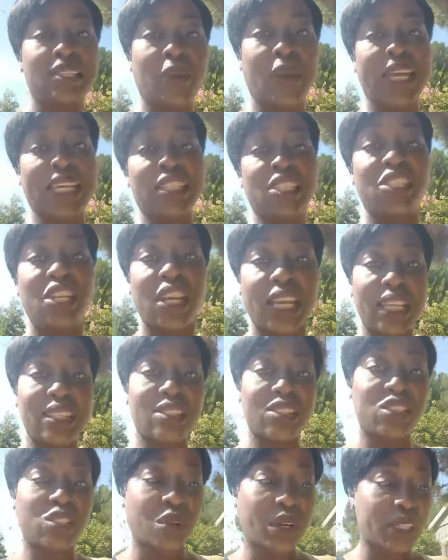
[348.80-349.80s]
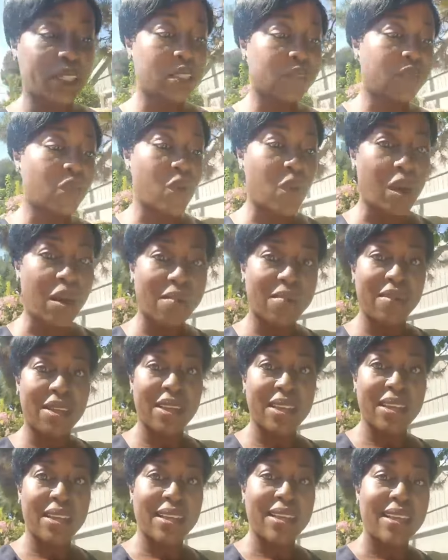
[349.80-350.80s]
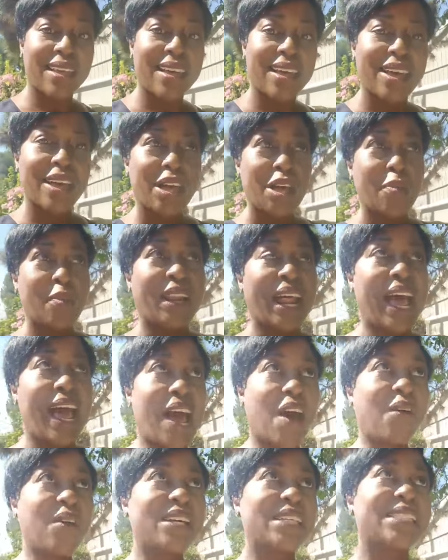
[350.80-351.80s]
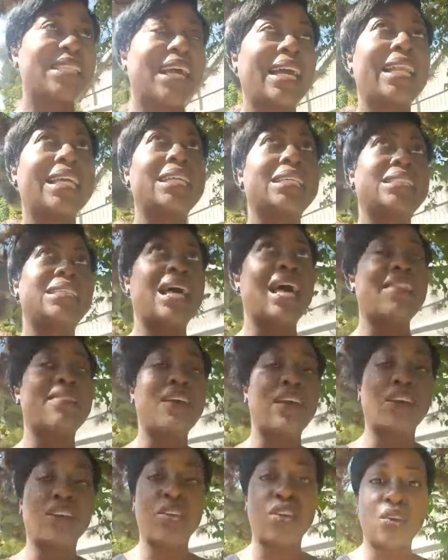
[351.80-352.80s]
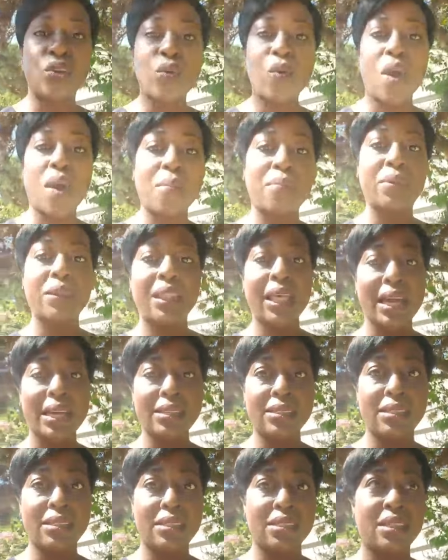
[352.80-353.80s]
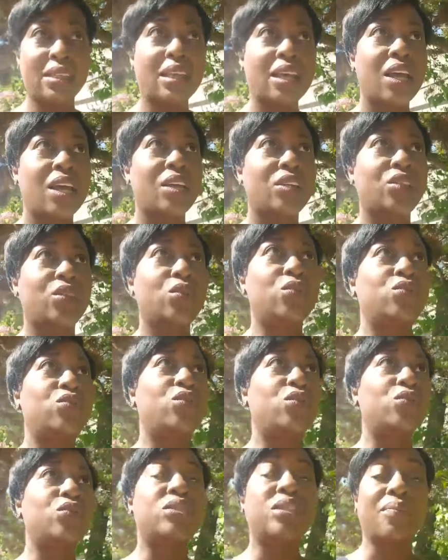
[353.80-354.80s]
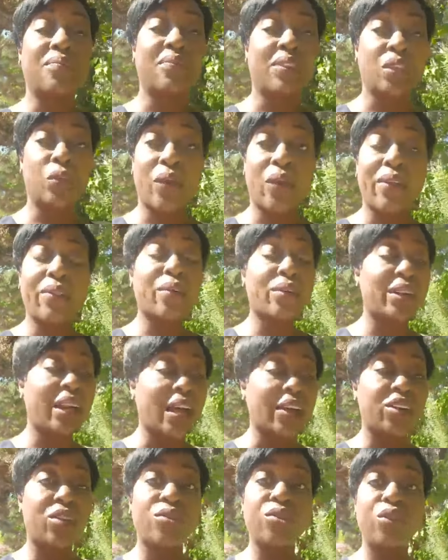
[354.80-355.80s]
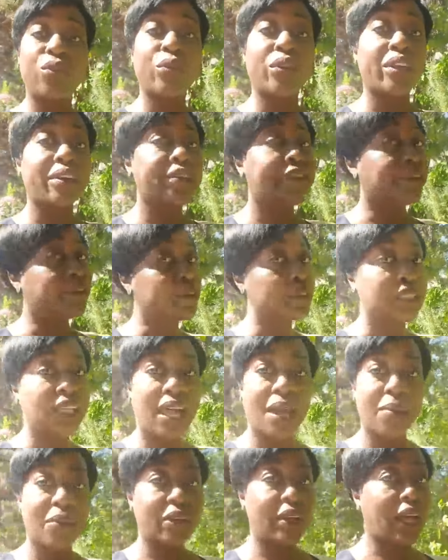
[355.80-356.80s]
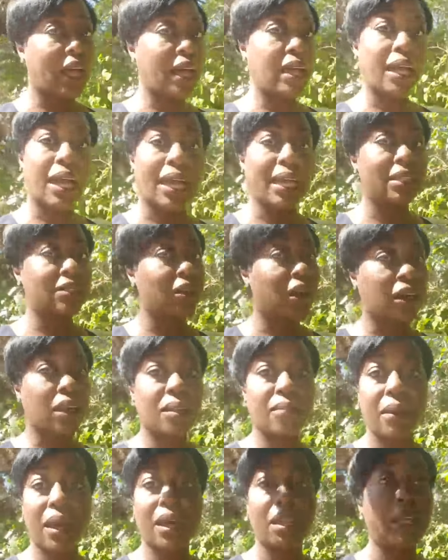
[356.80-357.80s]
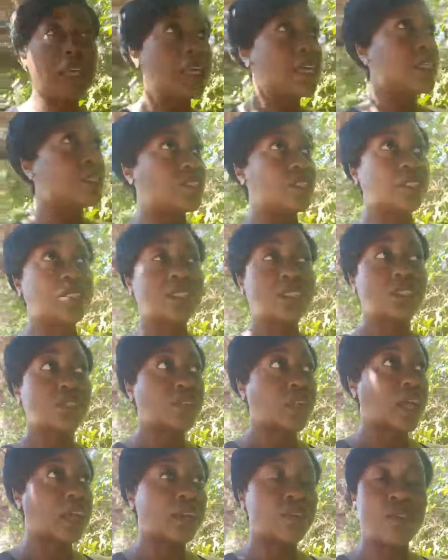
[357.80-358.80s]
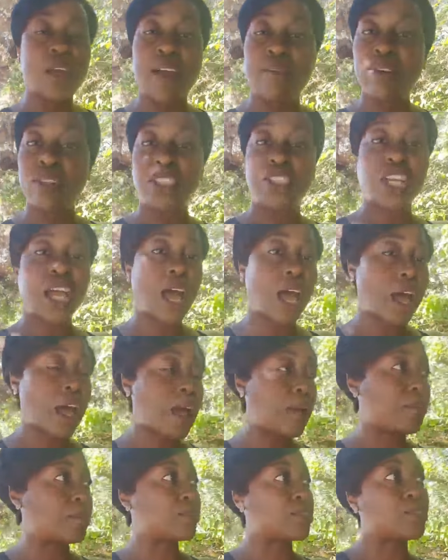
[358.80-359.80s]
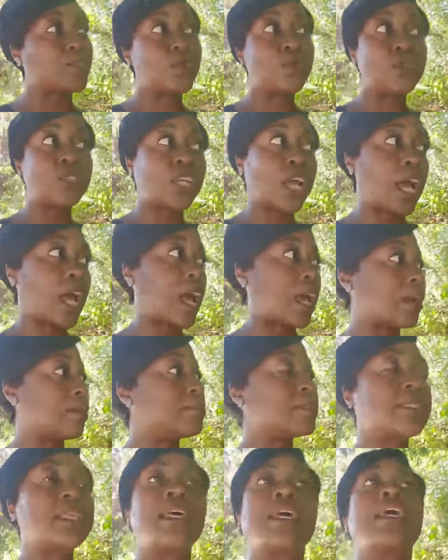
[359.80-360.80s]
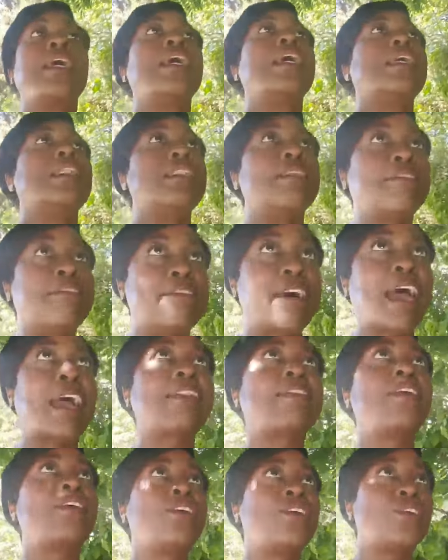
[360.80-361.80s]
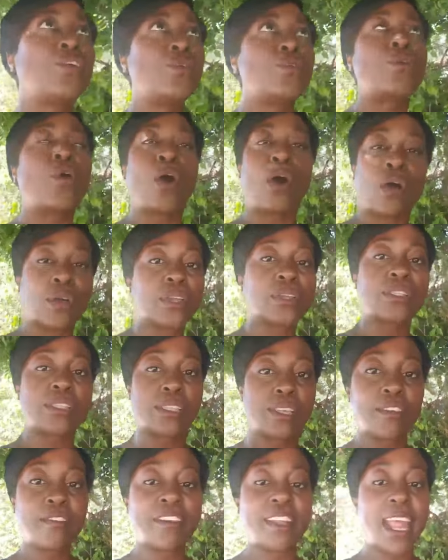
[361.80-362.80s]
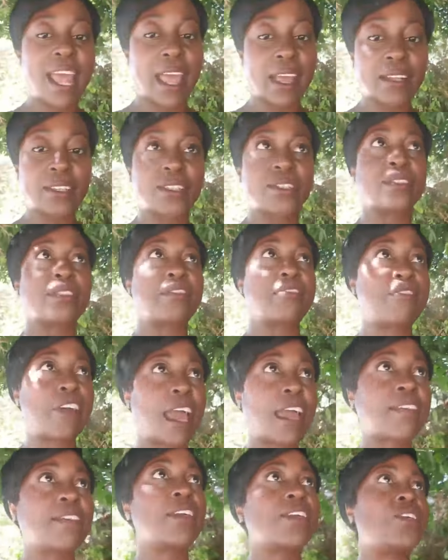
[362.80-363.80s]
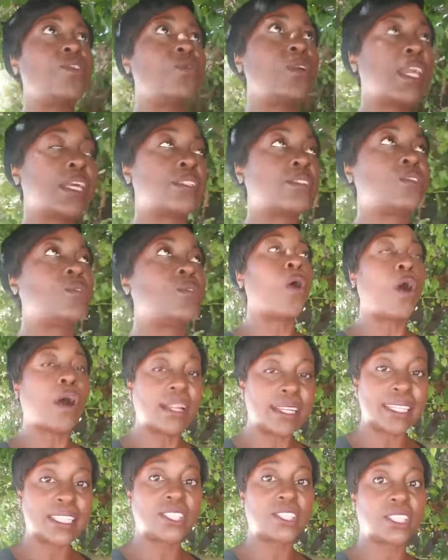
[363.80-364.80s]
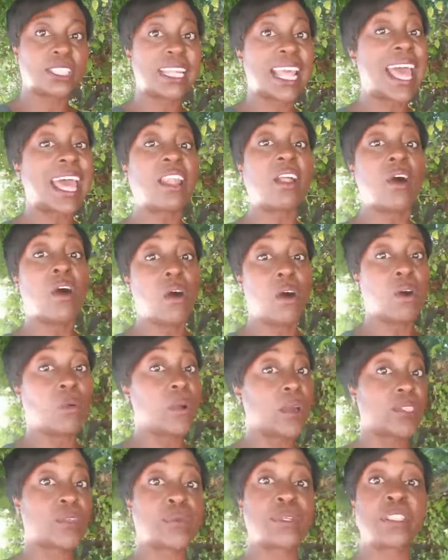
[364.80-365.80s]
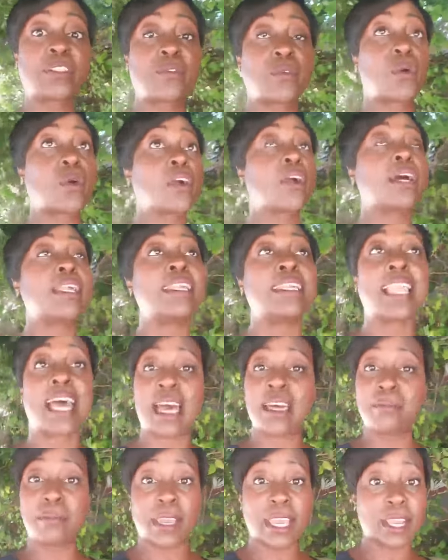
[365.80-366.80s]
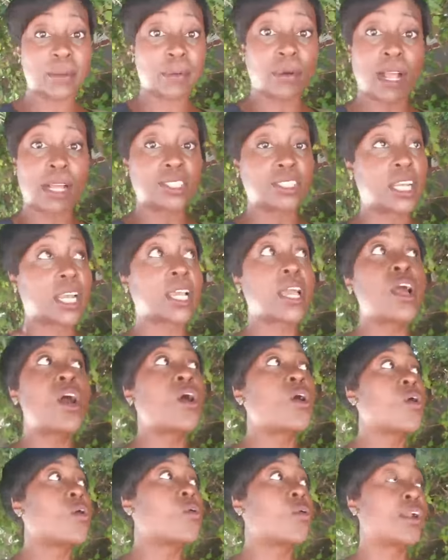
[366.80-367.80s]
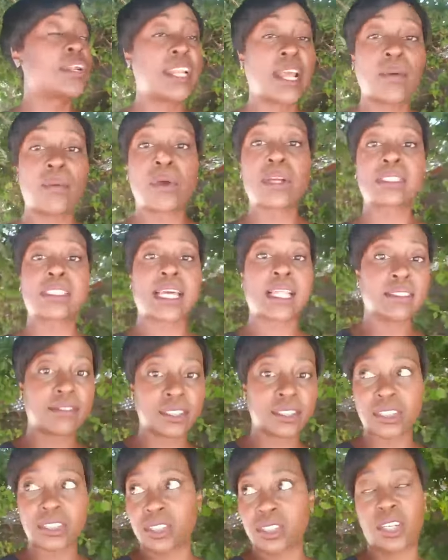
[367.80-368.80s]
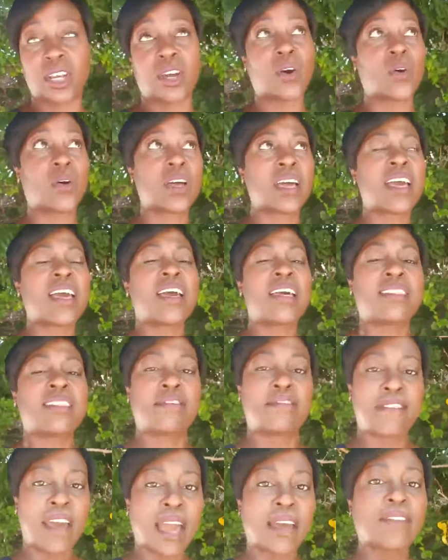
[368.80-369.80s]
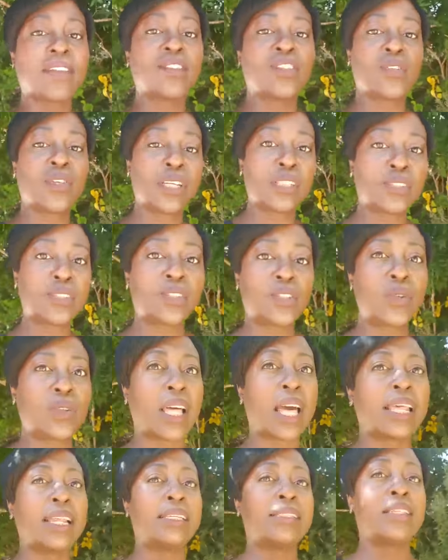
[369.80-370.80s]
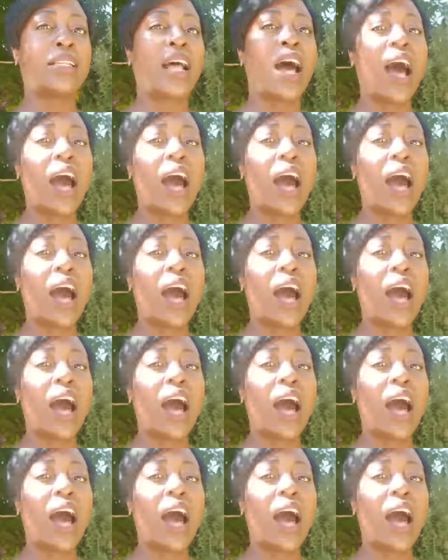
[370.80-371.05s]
so I can change and transform. But how exciting is that? That you are blessed to do something, whether or not you're doing it full time or not. I ain't talking about just because you're not, you have a job or two jobs. The fact that you call yourself an actor, the fact that you get audition at all, whether it's for a non paid project or a network television show, the fact that you get to do that is an